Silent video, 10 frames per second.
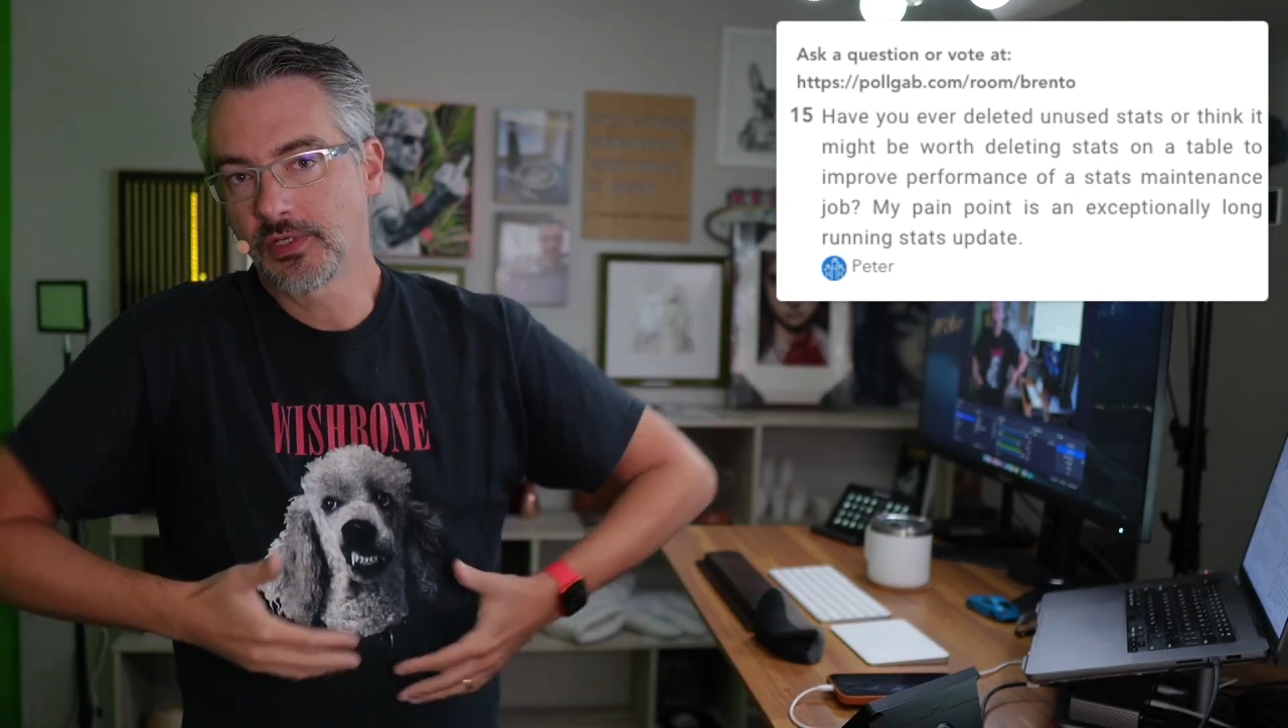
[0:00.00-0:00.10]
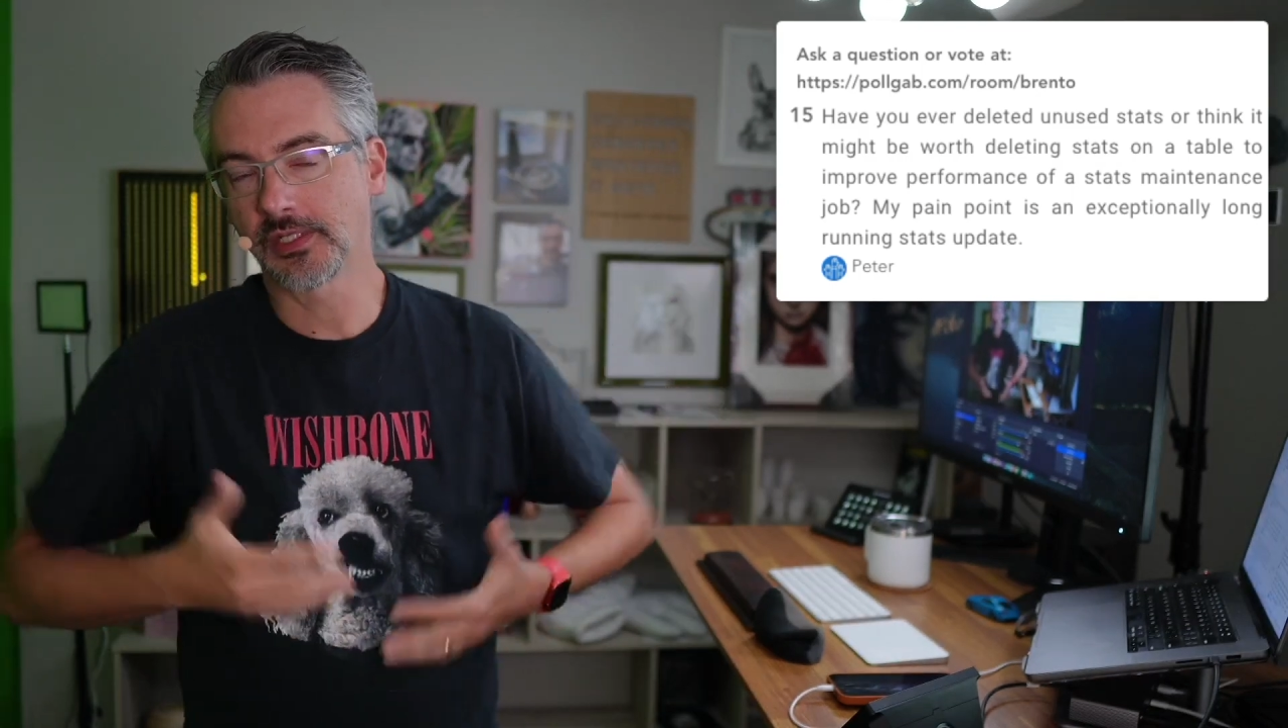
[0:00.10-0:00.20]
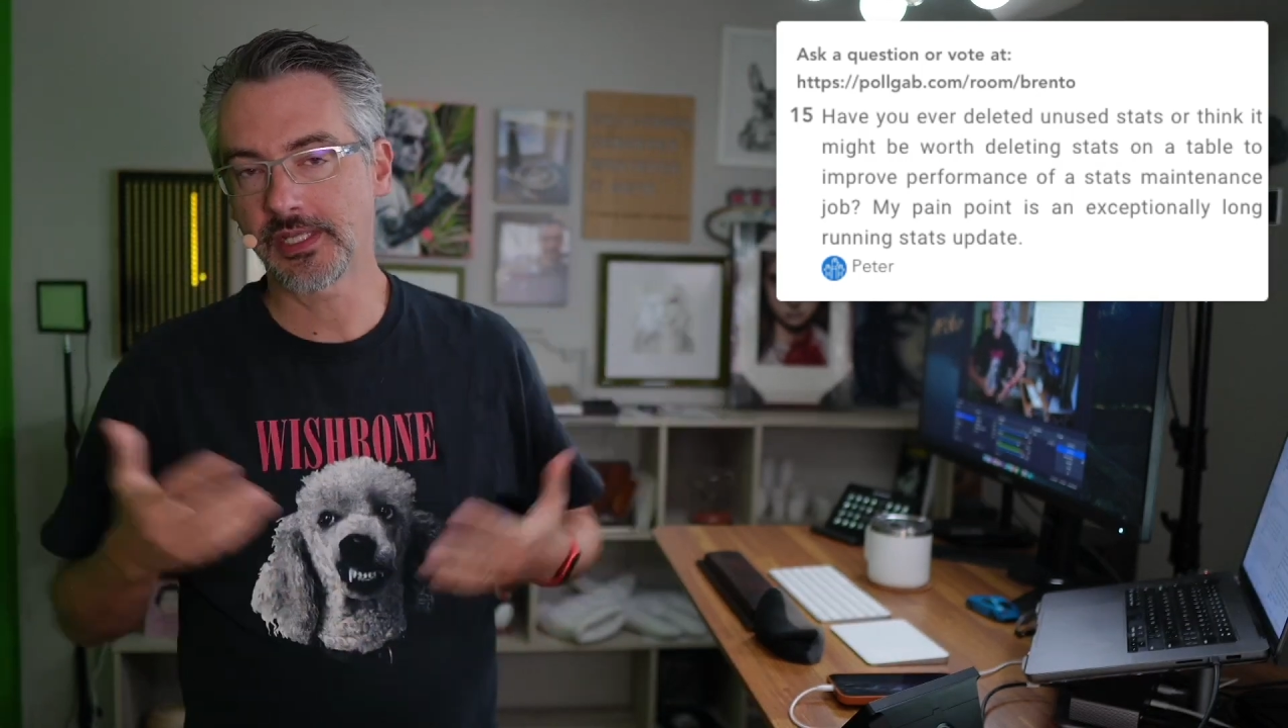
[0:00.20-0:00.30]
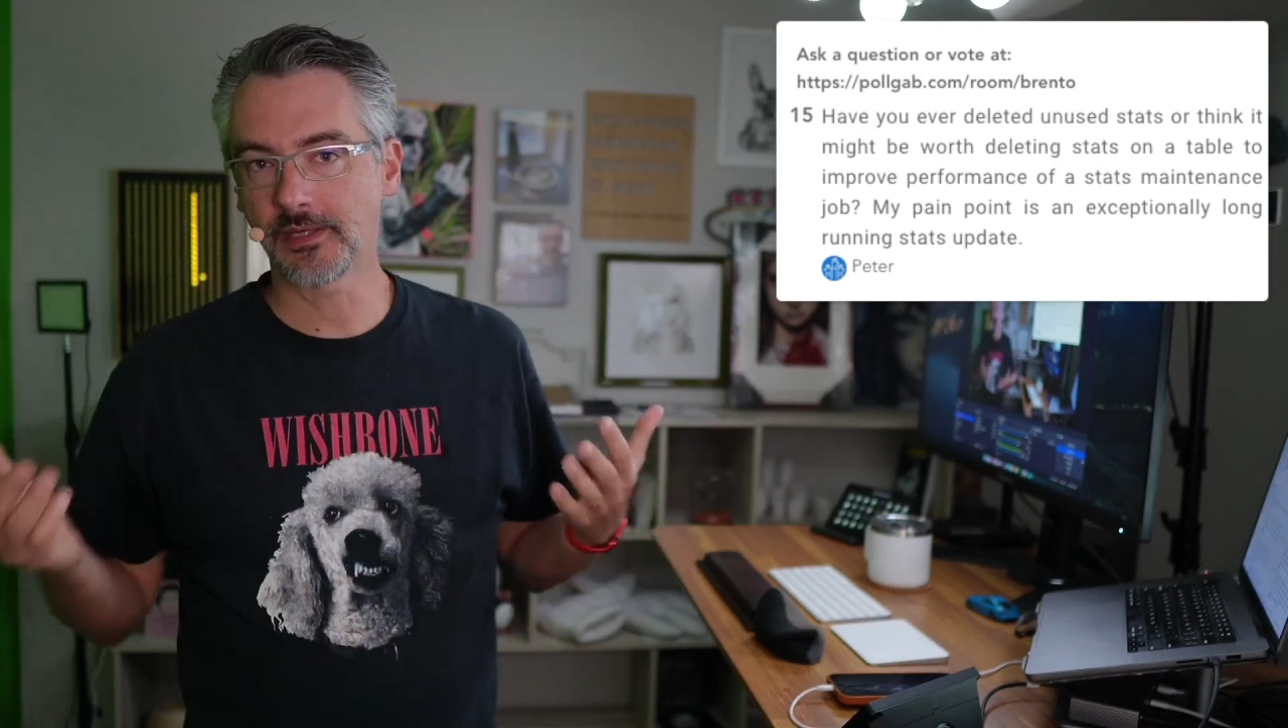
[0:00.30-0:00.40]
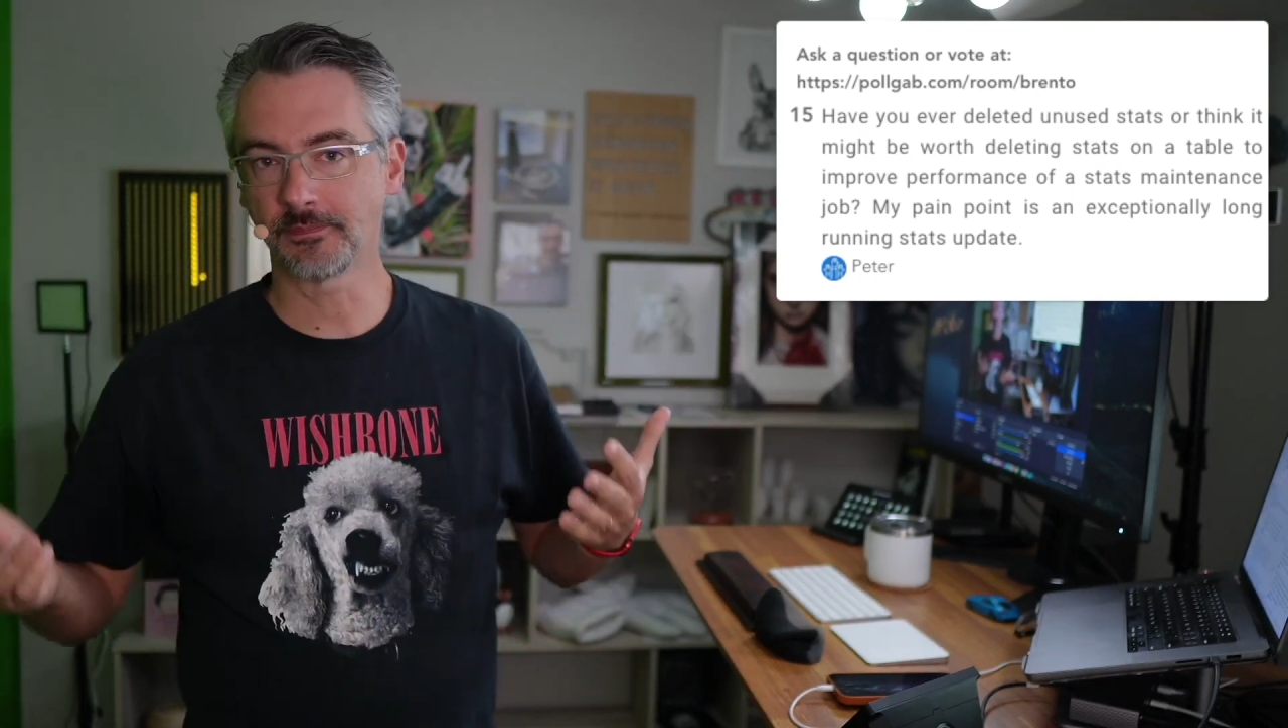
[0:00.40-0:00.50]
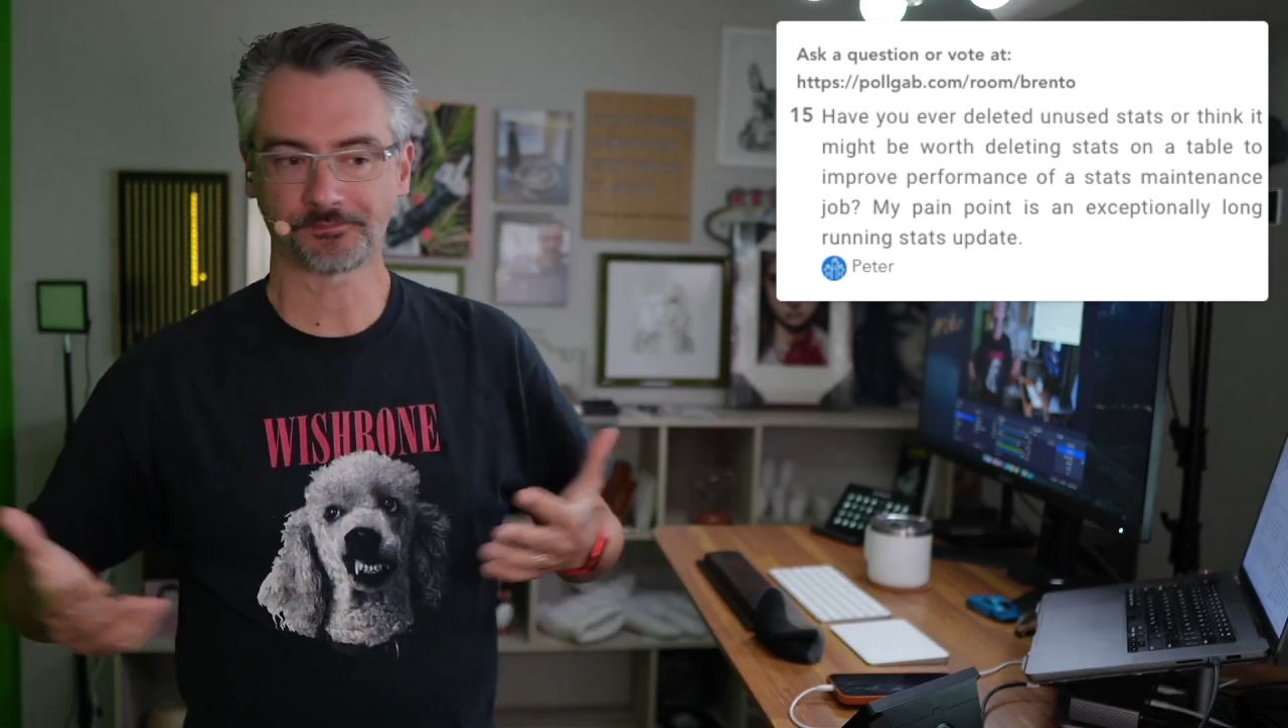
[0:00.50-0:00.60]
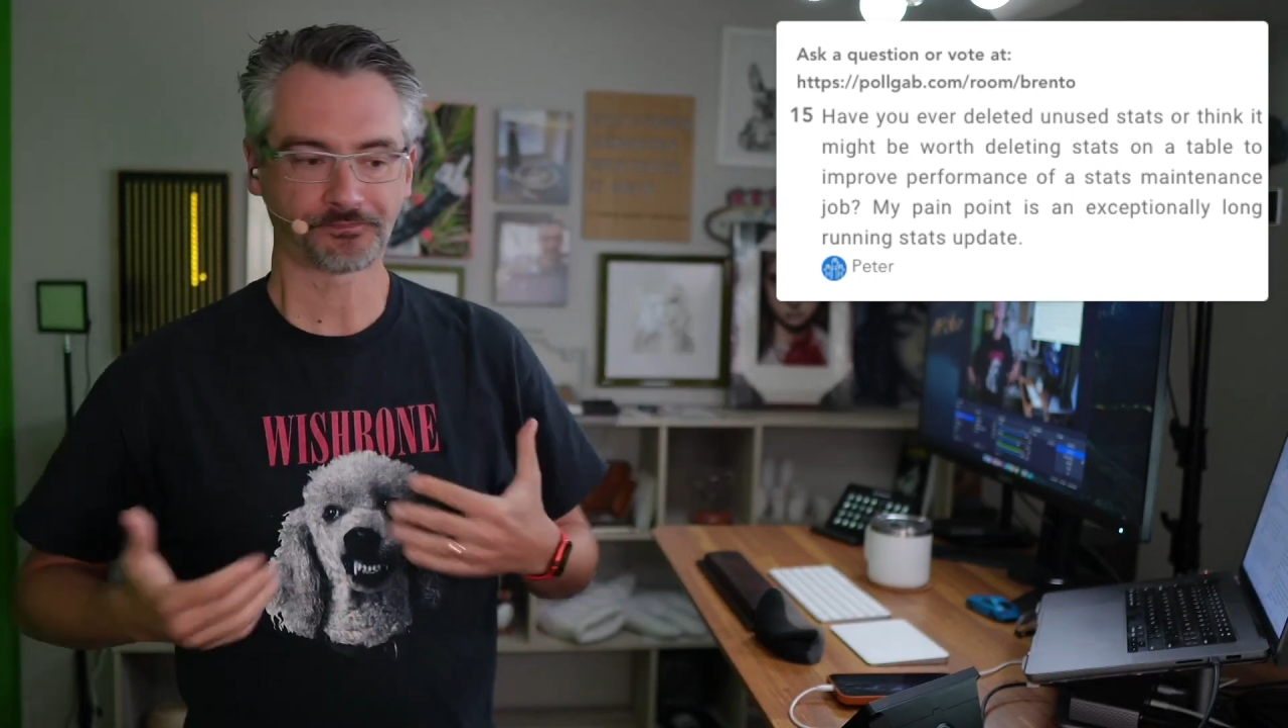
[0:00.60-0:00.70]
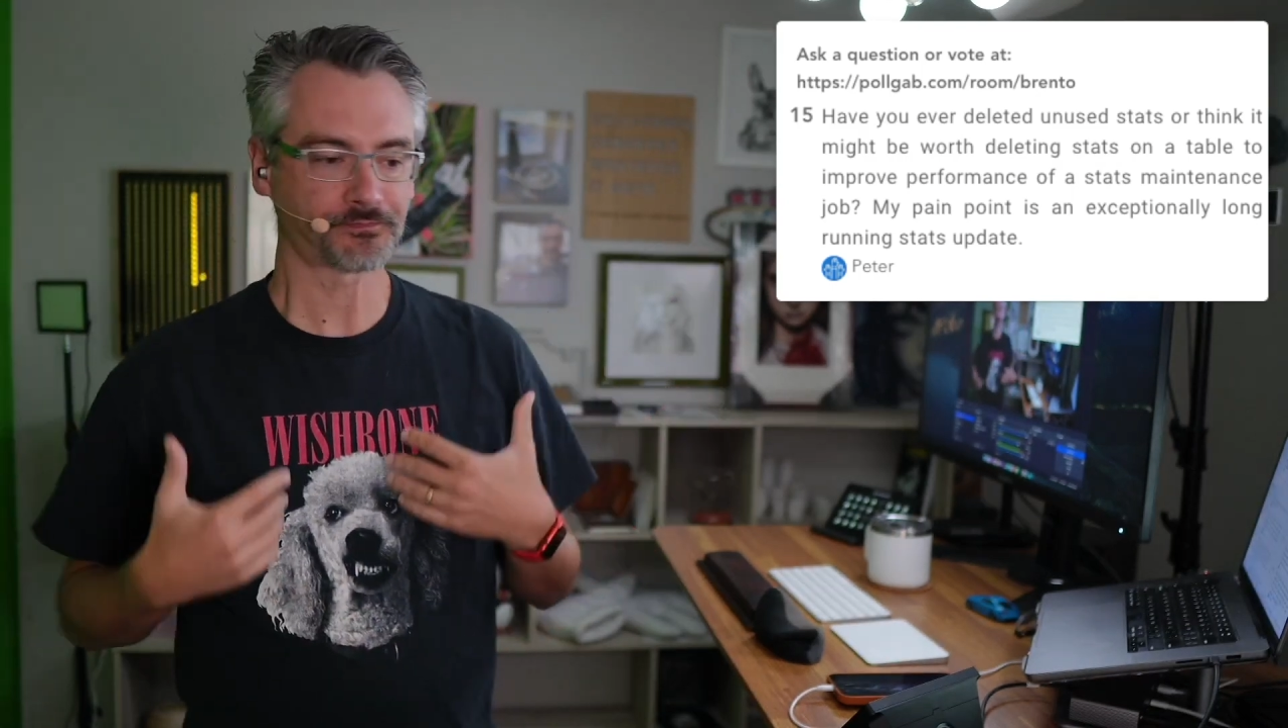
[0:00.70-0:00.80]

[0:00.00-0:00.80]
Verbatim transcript: delete them,